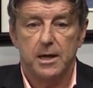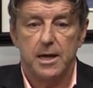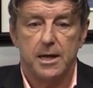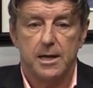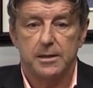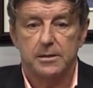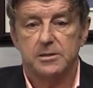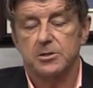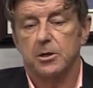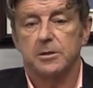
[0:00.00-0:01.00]
and
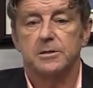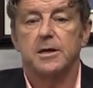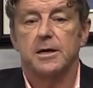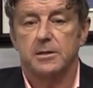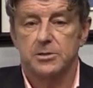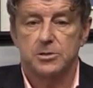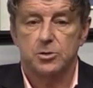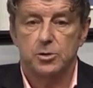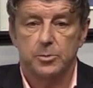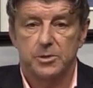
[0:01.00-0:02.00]
started
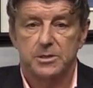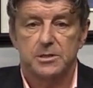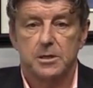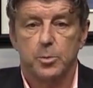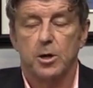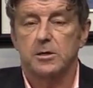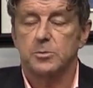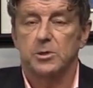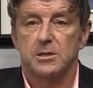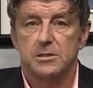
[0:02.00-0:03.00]
dialysis treatments
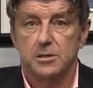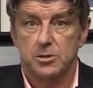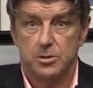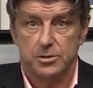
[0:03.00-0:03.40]
approximately six